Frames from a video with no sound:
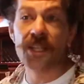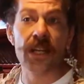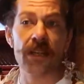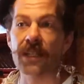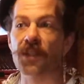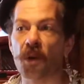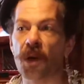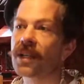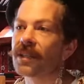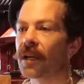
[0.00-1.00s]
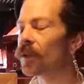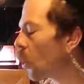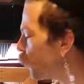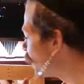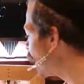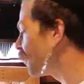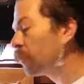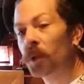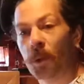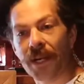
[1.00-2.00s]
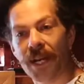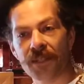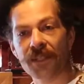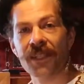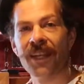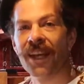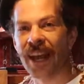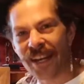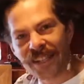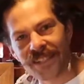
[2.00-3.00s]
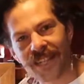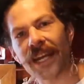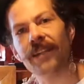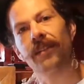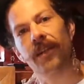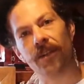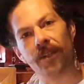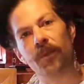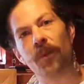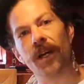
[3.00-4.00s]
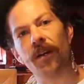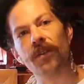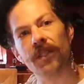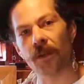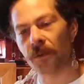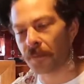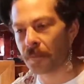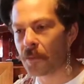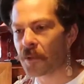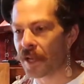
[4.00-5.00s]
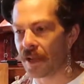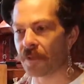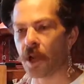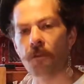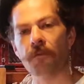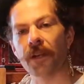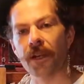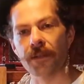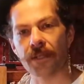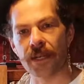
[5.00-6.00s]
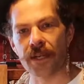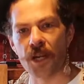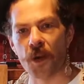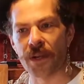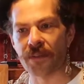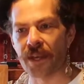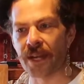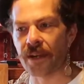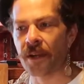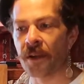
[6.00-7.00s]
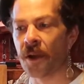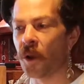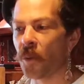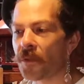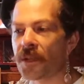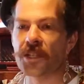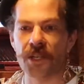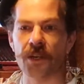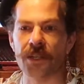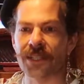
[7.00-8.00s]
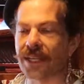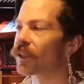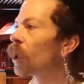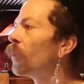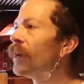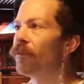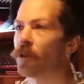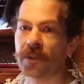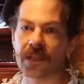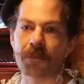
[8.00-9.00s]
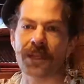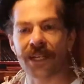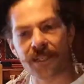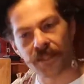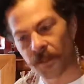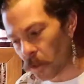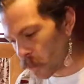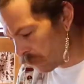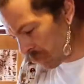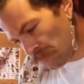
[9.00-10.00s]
they share their stories, it's only ever between us and it stays here as well. So people can have the confidence in knowing that what they're sharing doesn't go any further, but they can still